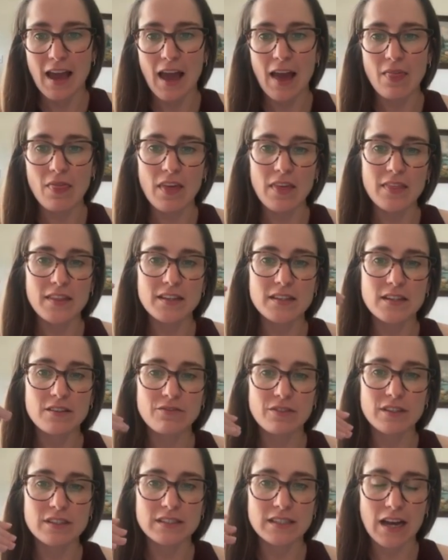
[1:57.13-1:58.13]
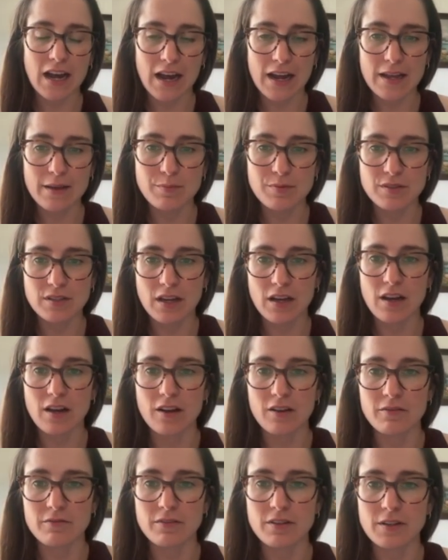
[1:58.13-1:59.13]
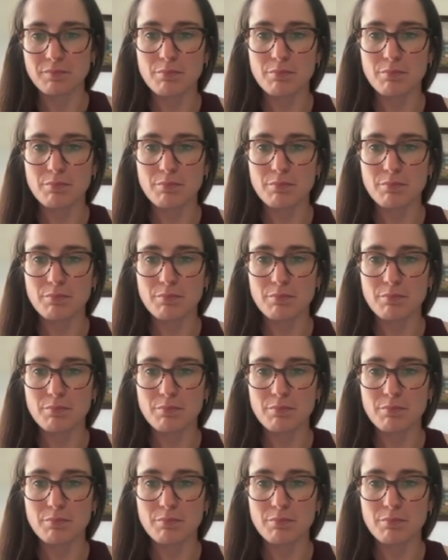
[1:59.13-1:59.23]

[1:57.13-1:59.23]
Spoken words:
and then the different types of